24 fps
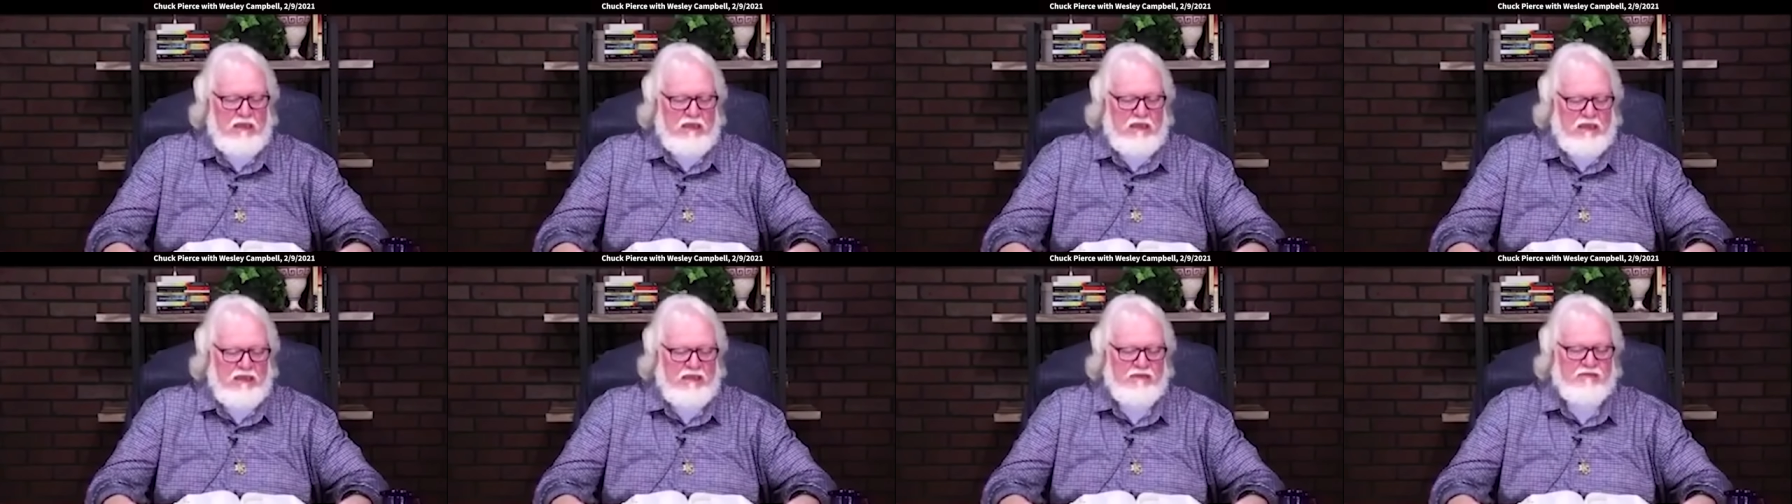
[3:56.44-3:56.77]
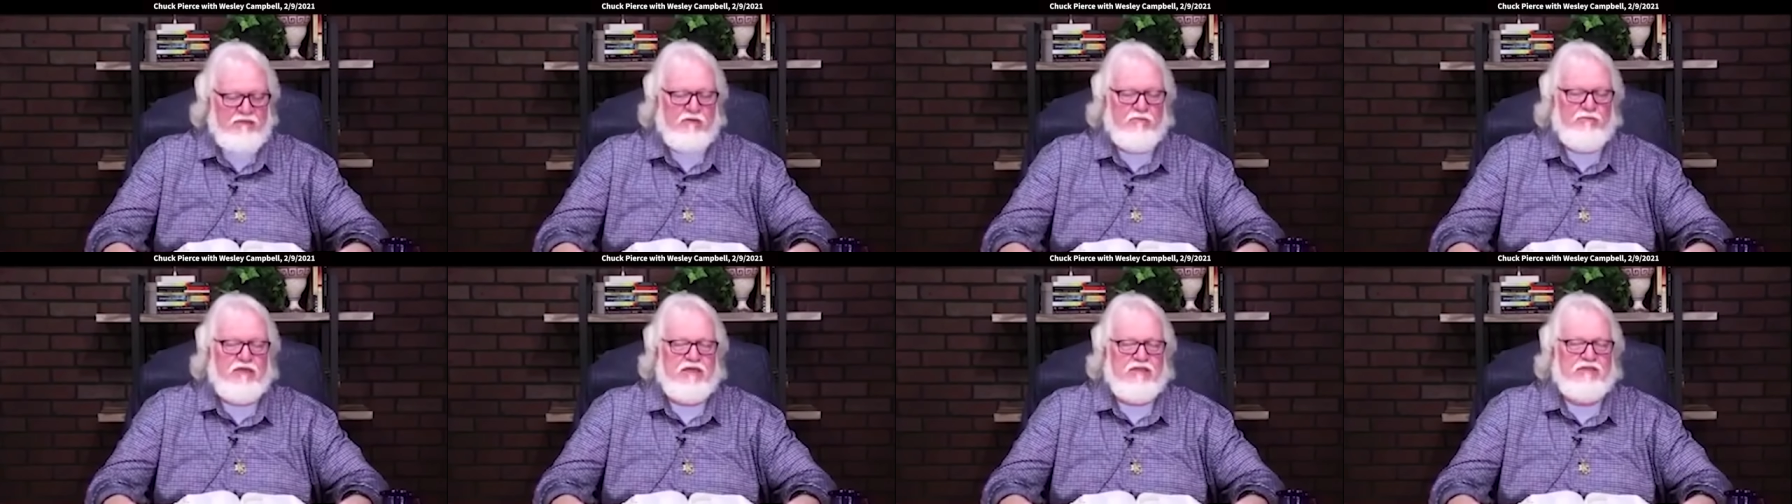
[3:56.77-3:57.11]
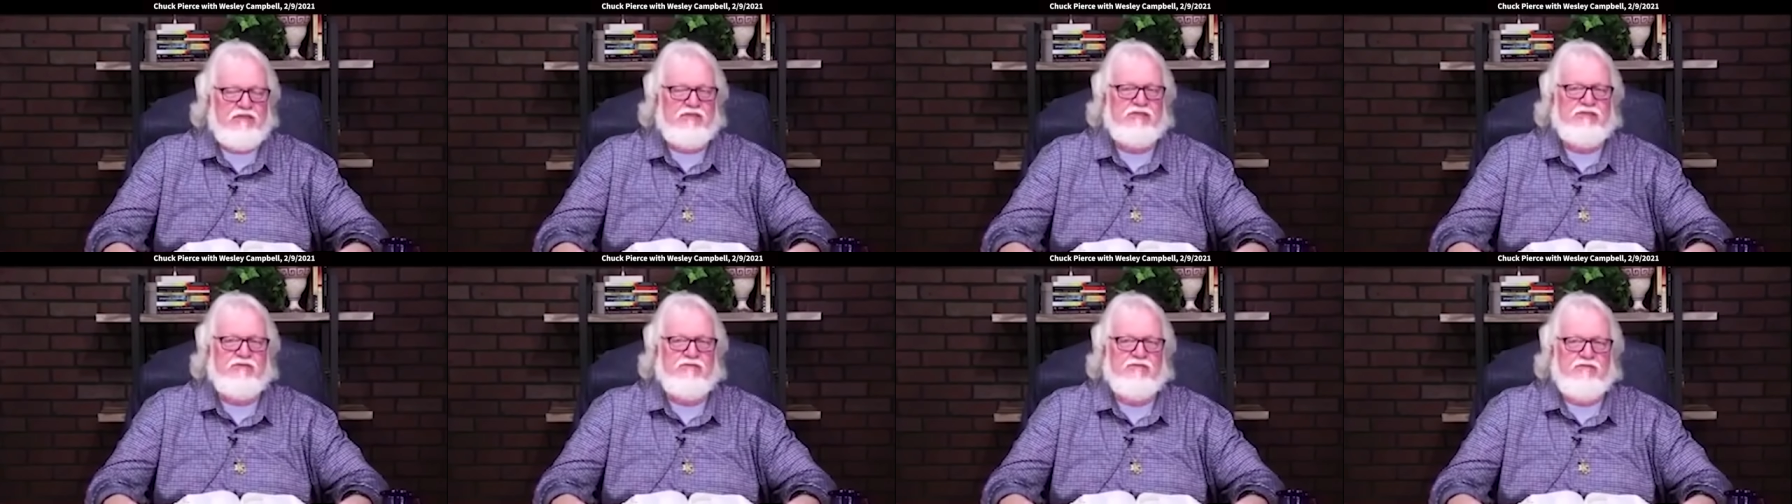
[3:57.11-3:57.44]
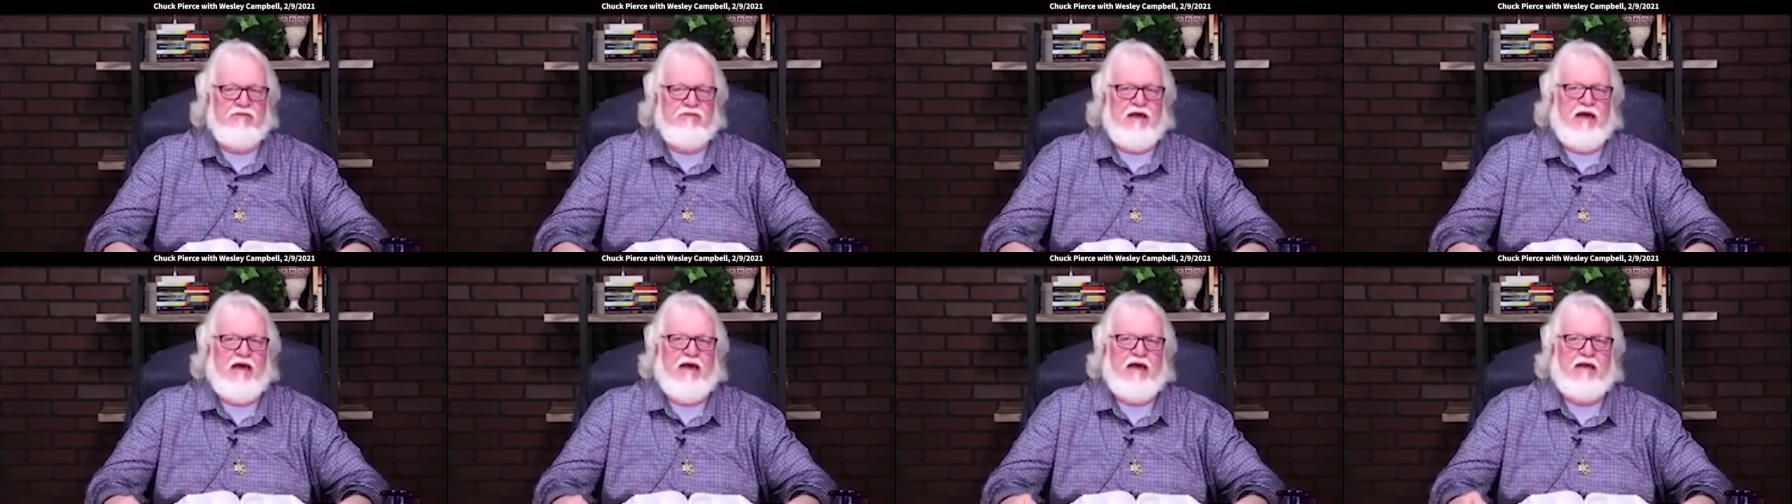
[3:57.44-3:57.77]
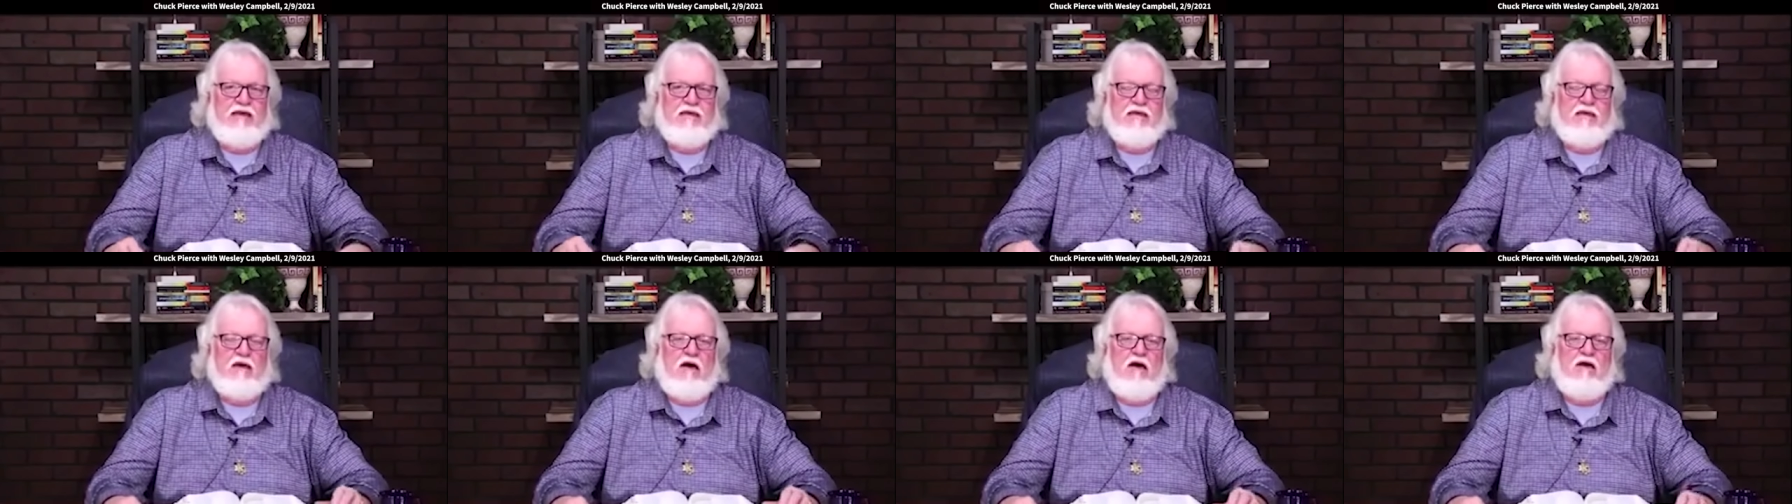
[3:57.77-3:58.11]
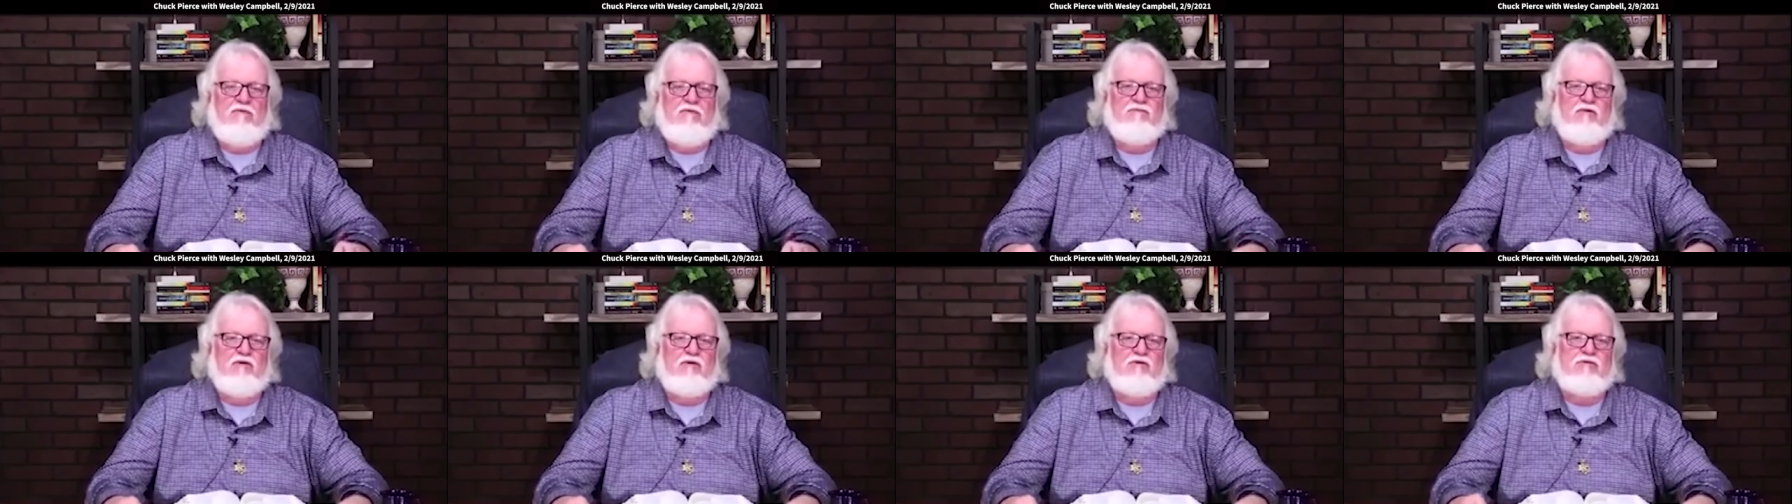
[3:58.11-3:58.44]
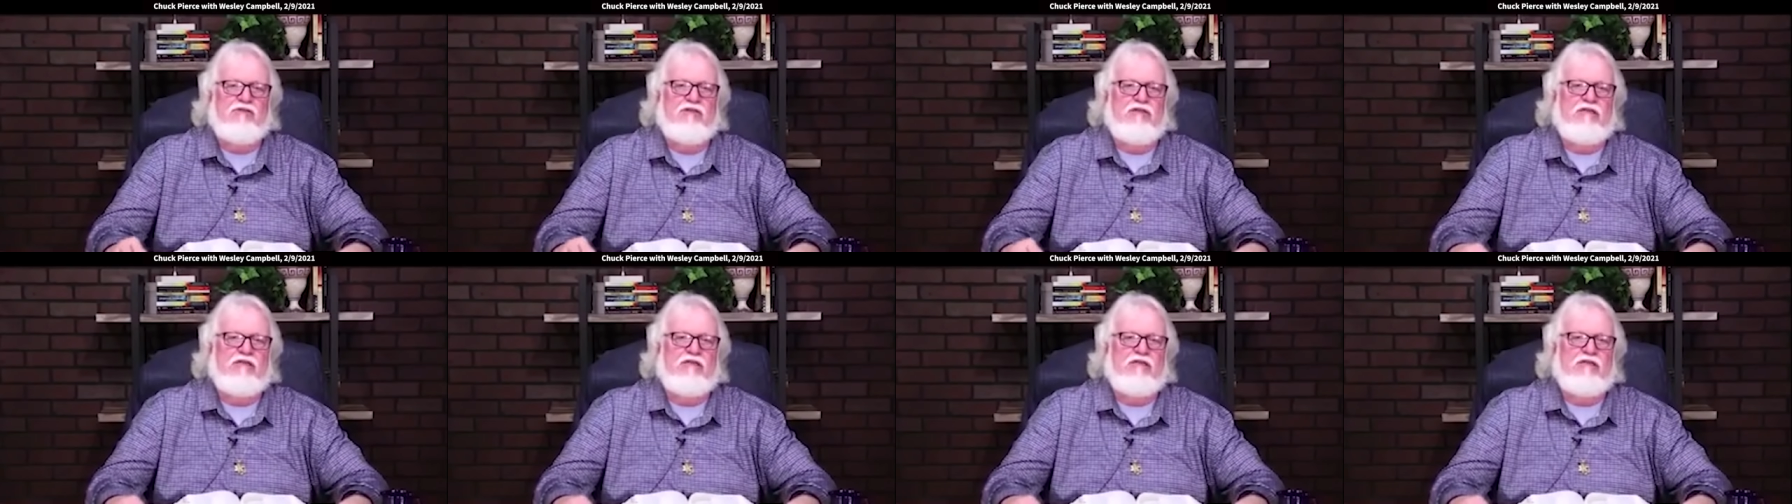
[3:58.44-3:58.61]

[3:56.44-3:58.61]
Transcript: in the midst of that conference,